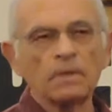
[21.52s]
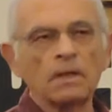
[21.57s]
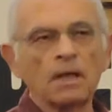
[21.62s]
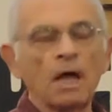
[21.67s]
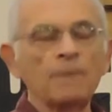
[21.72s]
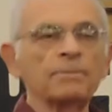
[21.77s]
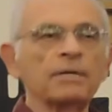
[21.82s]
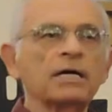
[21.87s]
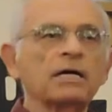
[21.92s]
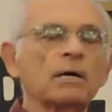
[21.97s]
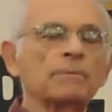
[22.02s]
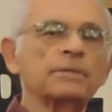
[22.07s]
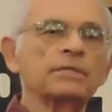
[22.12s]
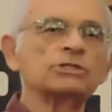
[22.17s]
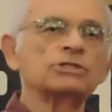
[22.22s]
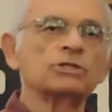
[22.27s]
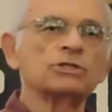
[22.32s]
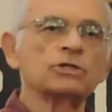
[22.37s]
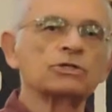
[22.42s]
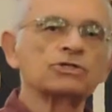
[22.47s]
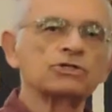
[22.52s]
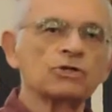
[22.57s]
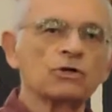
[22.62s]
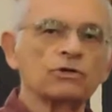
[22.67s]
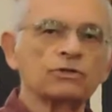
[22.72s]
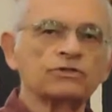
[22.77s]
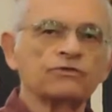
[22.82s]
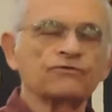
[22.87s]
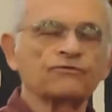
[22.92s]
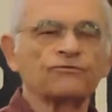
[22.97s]
I've been coming to the
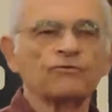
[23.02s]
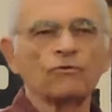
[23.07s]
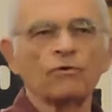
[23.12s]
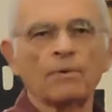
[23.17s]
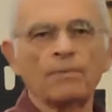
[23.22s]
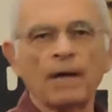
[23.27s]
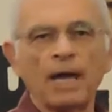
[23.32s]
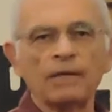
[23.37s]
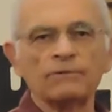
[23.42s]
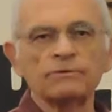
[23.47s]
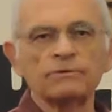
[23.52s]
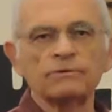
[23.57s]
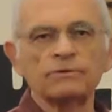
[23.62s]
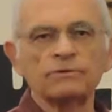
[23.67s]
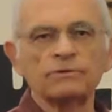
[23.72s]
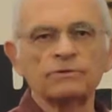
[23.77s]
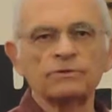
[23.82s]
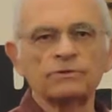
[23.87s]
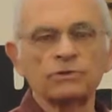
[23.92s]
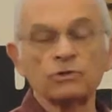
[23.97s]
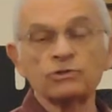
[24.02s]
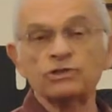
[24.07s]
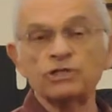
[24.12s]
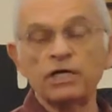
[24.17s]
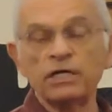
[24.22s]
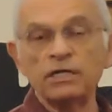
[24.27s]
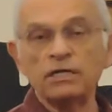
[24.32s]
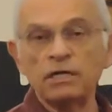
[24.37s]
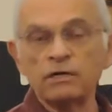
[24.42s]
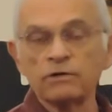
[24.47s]
church for about
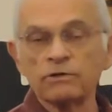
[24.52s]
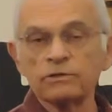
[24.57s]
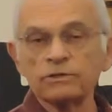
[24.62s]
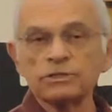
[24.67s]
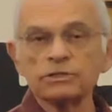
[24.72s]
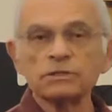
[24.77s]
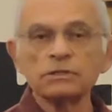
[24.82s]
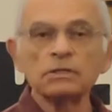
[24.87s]
13 years.